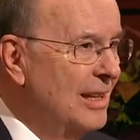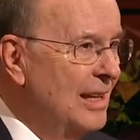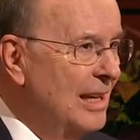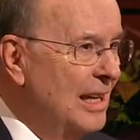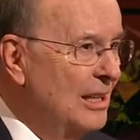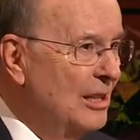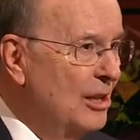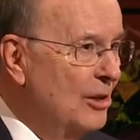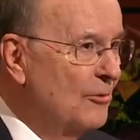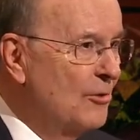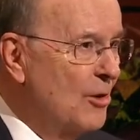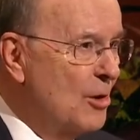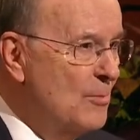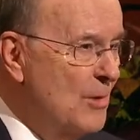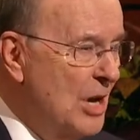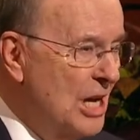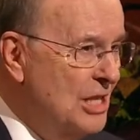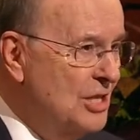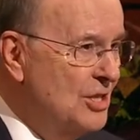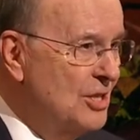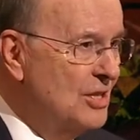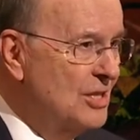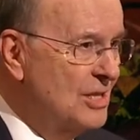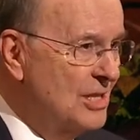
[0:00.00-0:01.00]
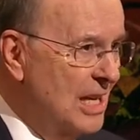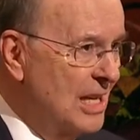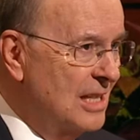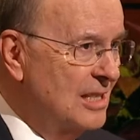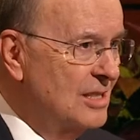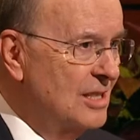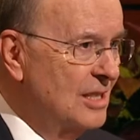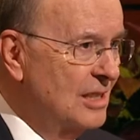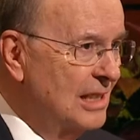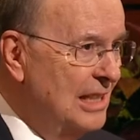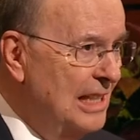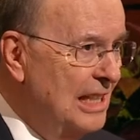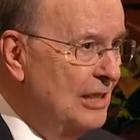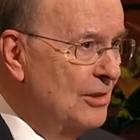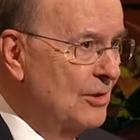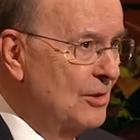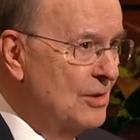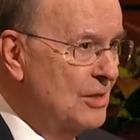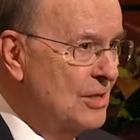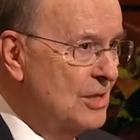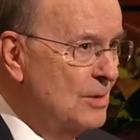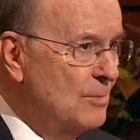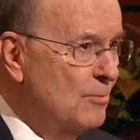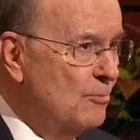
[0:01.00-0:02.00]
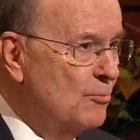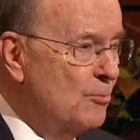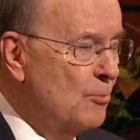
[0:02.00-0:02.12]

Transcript: in information sent to leaders.